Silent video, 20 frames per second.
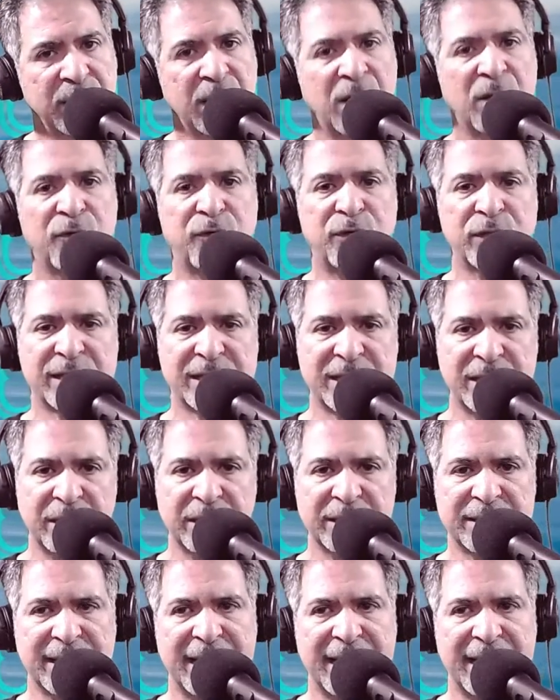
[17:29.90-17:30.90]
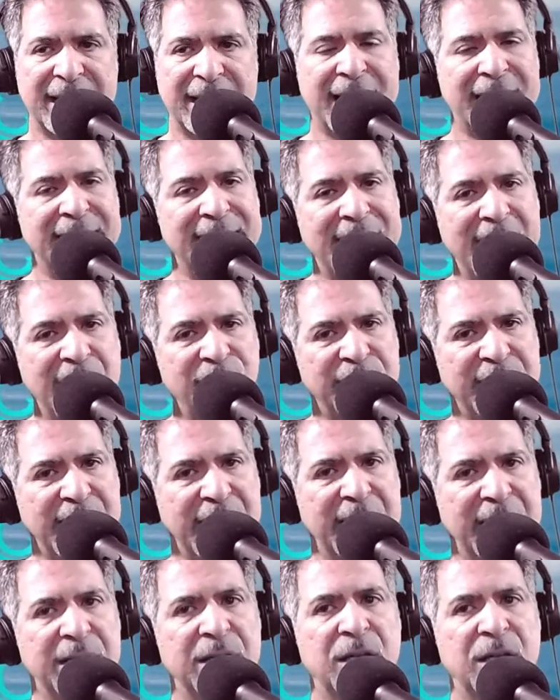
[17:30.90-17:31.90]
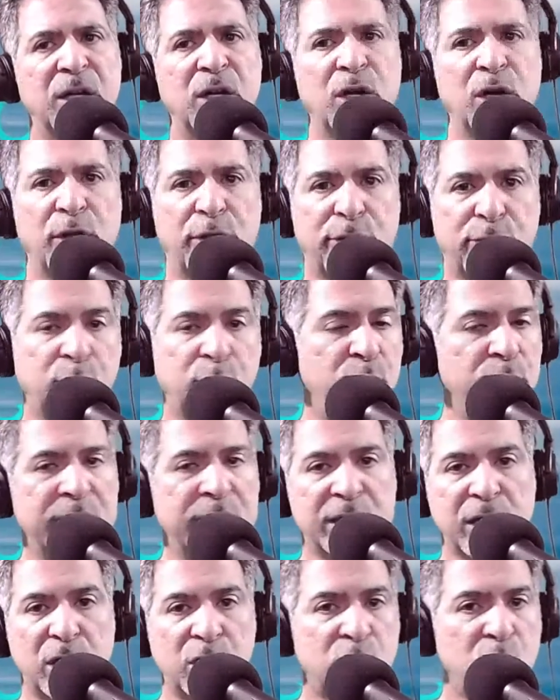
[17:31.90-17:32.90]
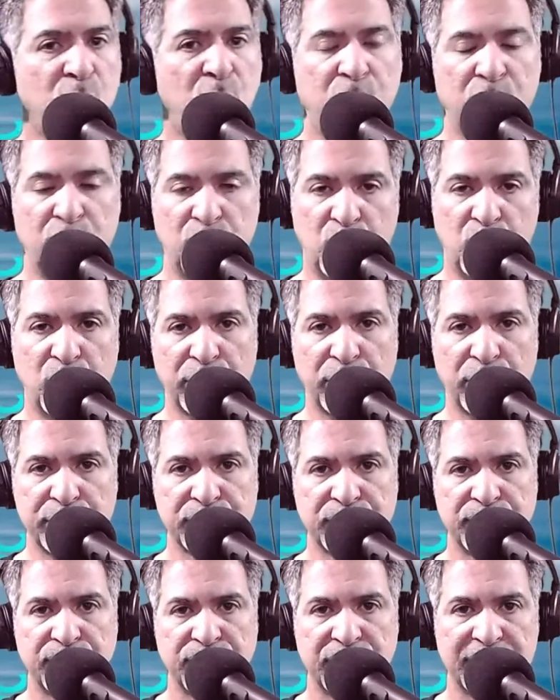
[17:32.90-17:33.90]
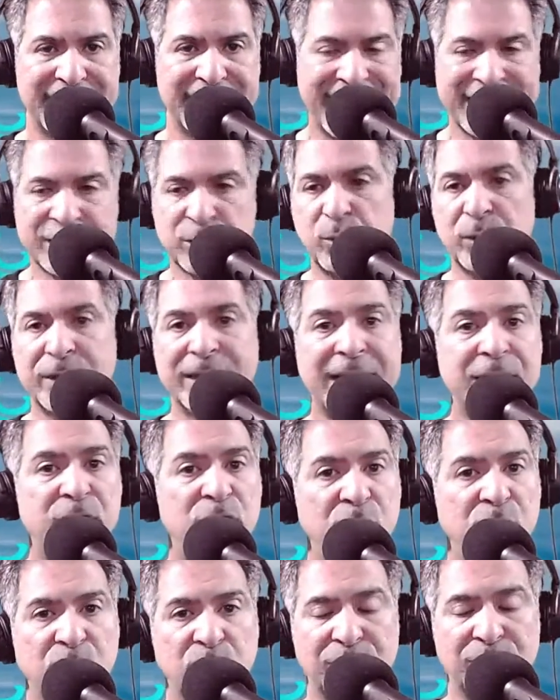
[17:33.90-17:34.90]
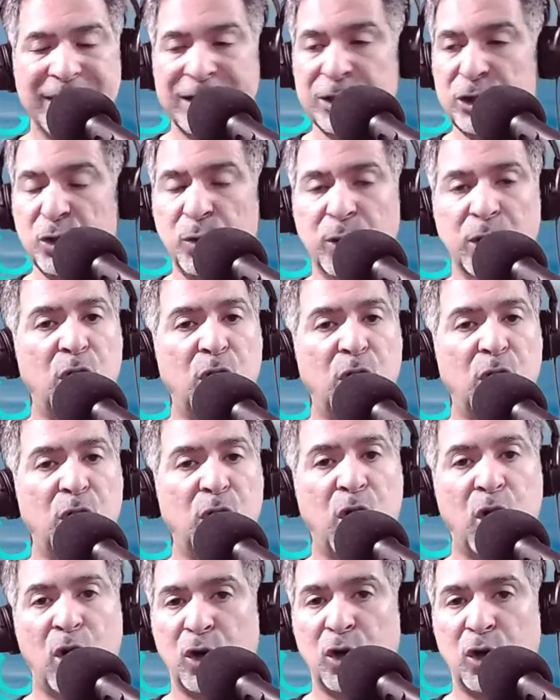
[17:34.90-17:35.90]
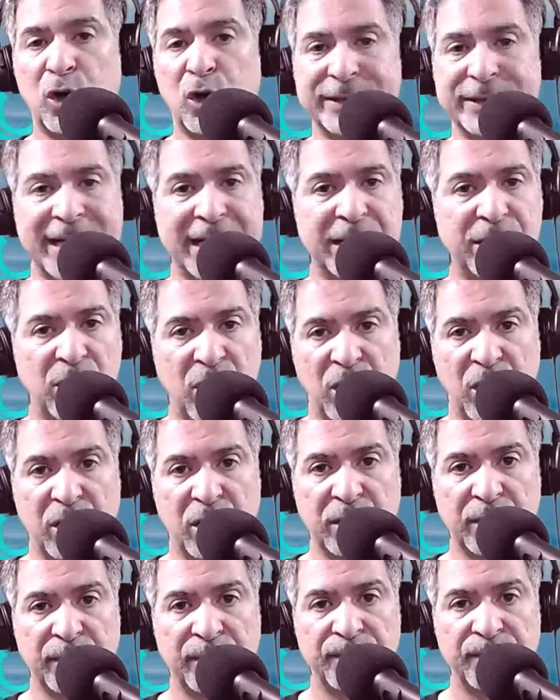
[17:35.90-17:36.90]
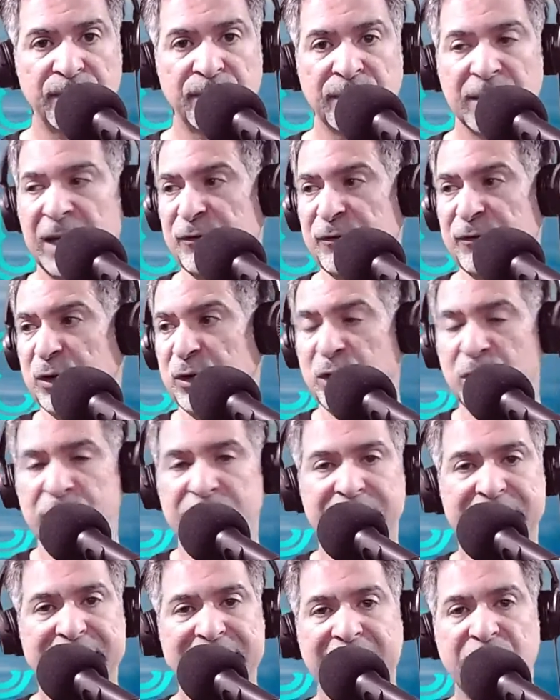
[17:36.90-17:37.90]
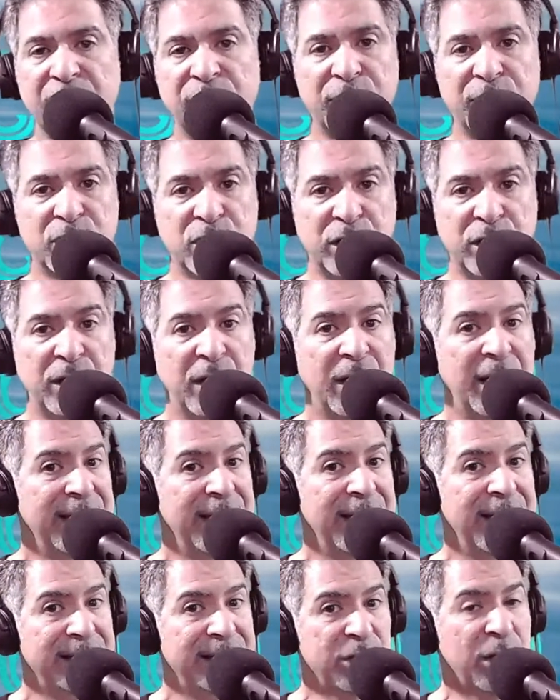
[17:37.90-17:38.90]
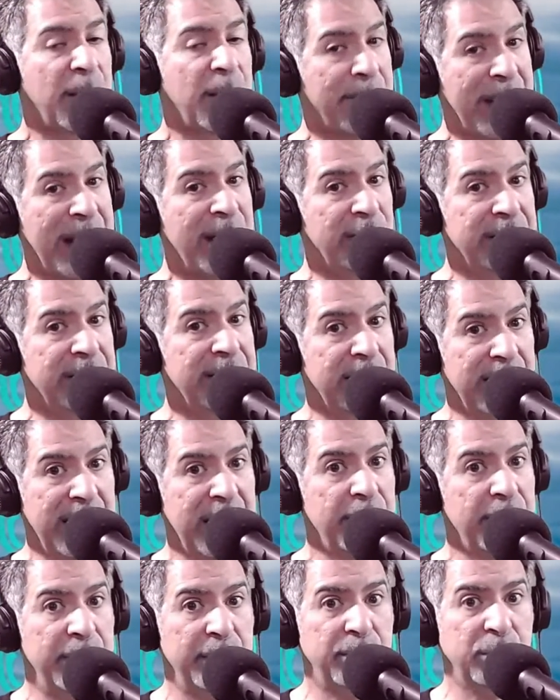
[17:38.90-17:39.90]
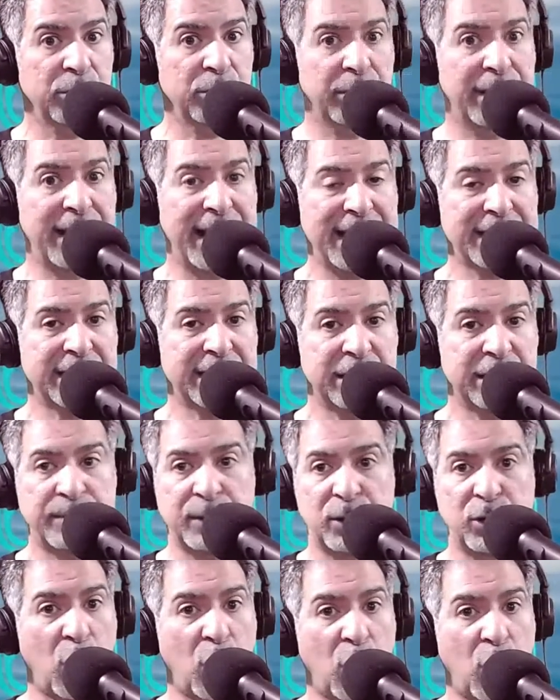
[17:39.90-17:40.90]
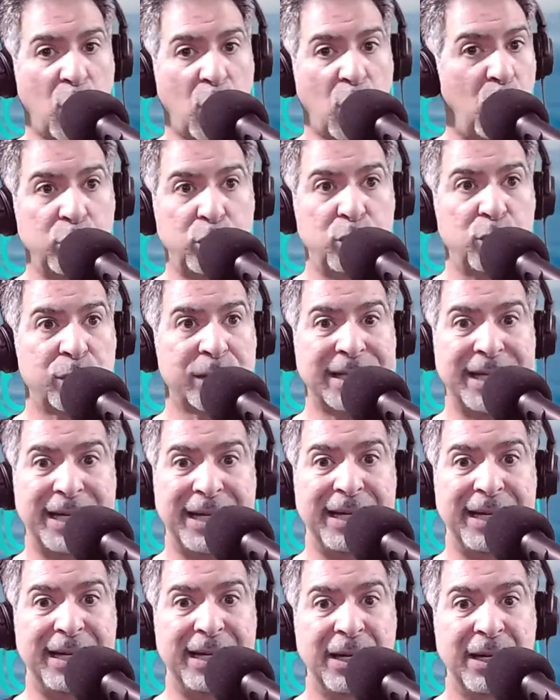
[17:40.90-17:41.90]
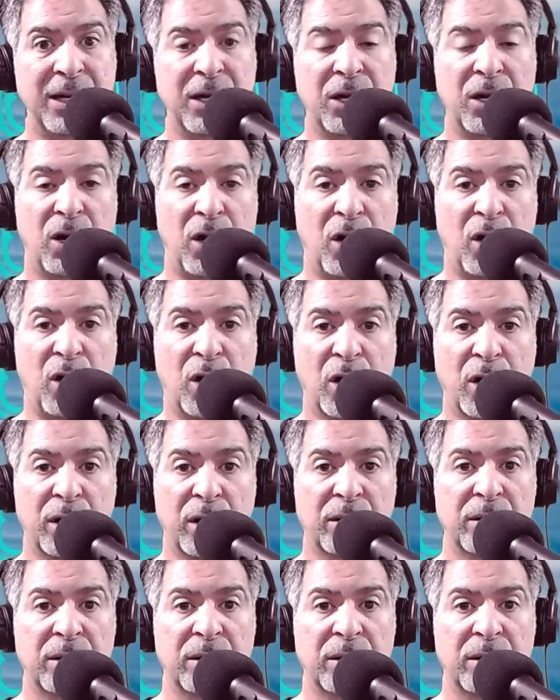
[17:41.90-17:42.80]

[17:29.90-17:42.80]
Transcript: facilitate and navigate through these uncharted waters. That's what they do. They do it all day long. If you look at the television, there's apparently a lot of people are in accidents because all you see are